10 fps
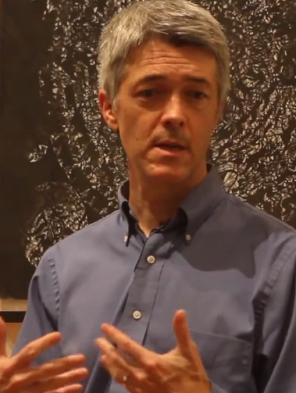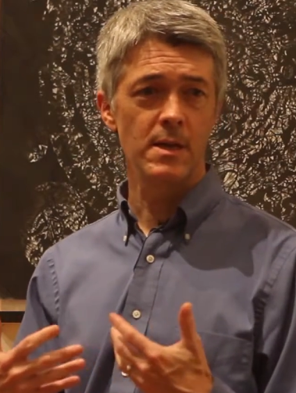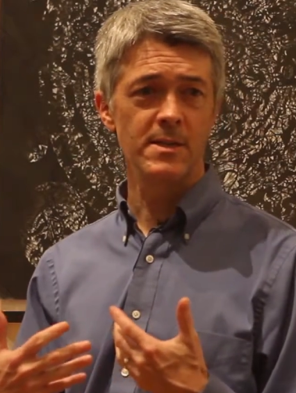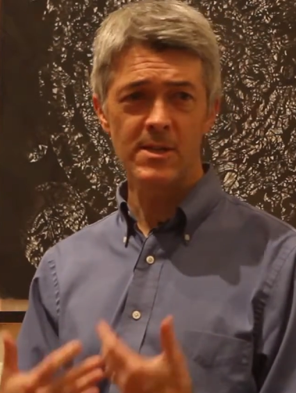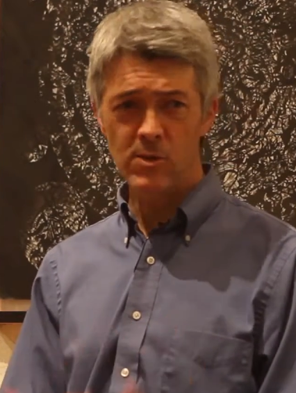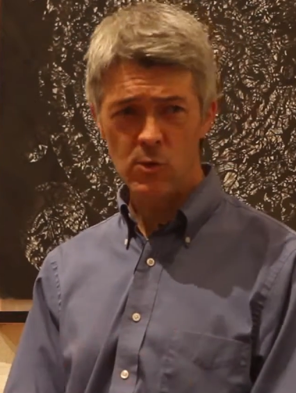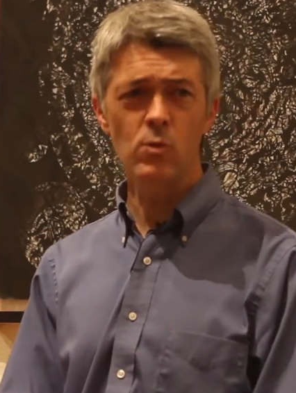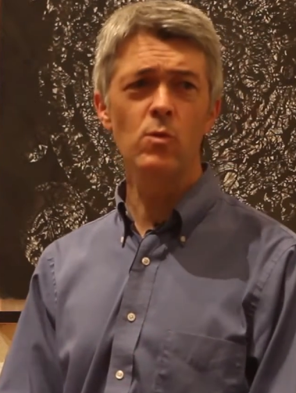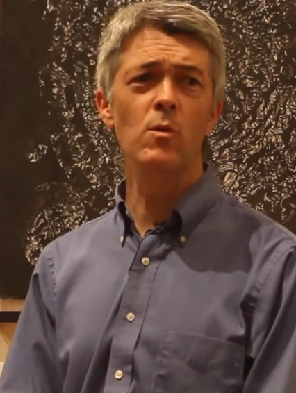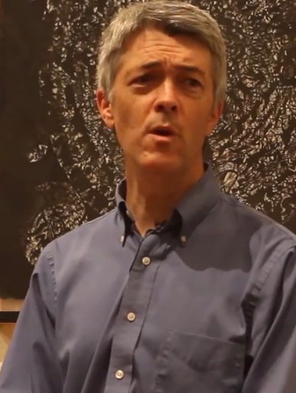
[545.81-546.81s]
said,
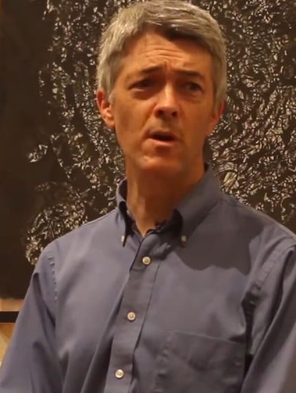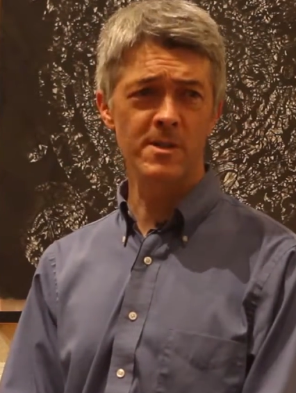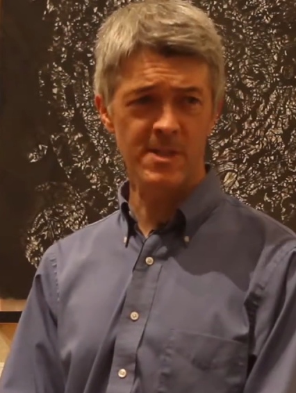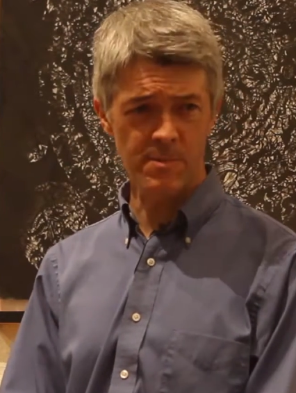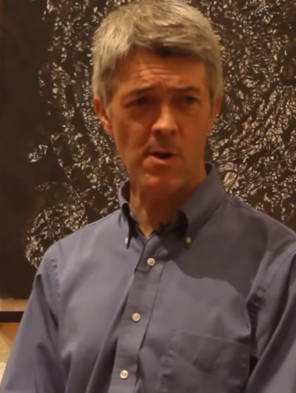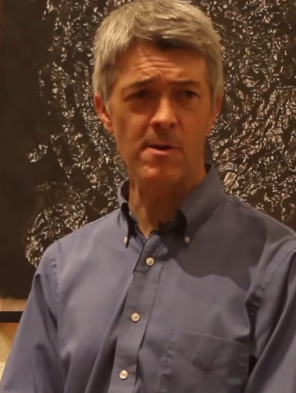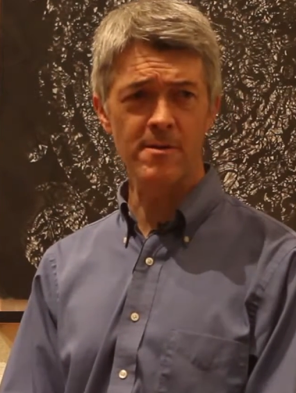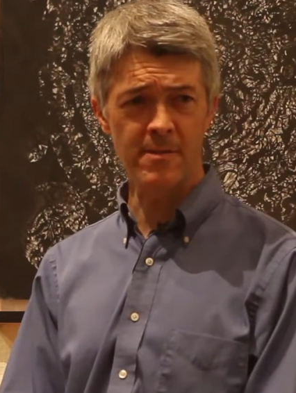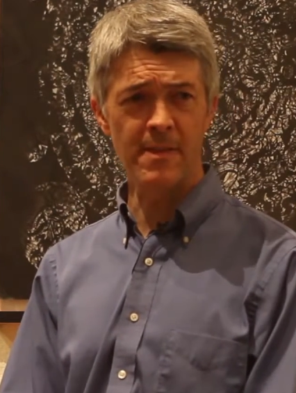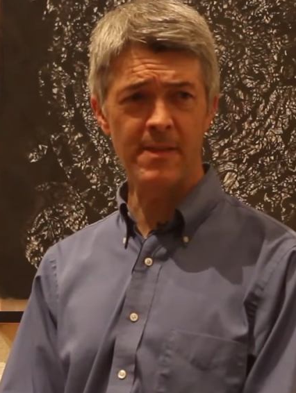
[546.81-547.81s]
"You are
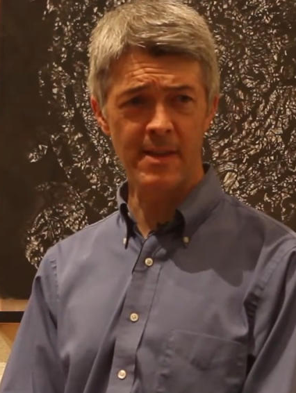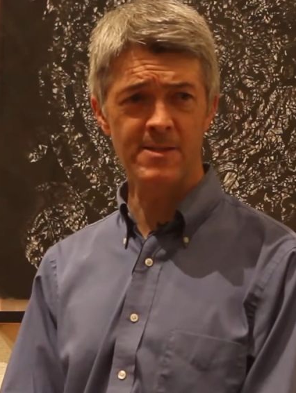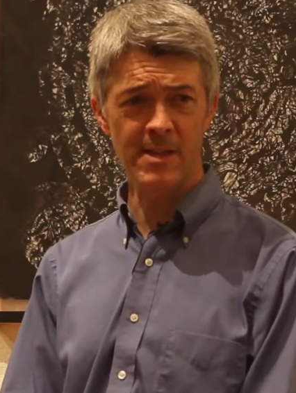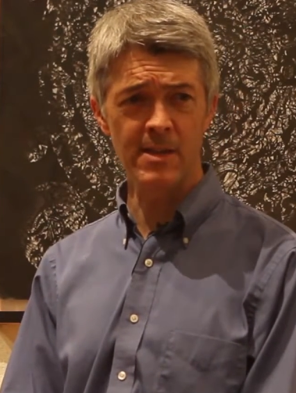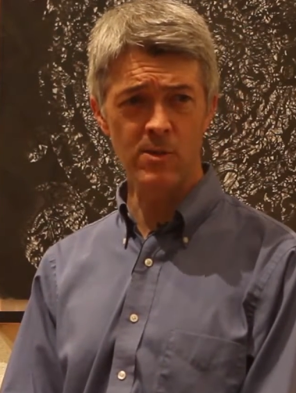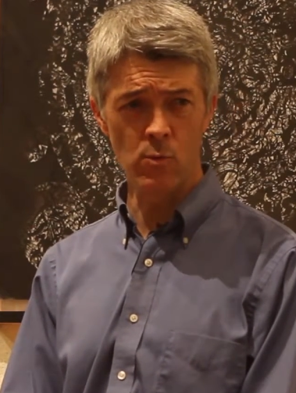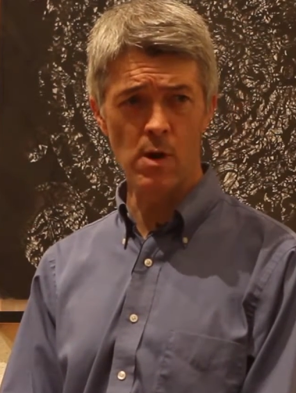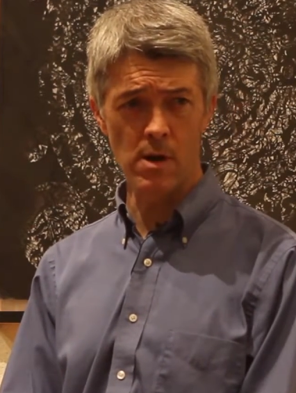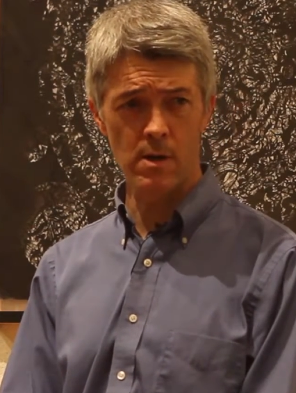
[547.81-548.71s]
smarter than they say you are."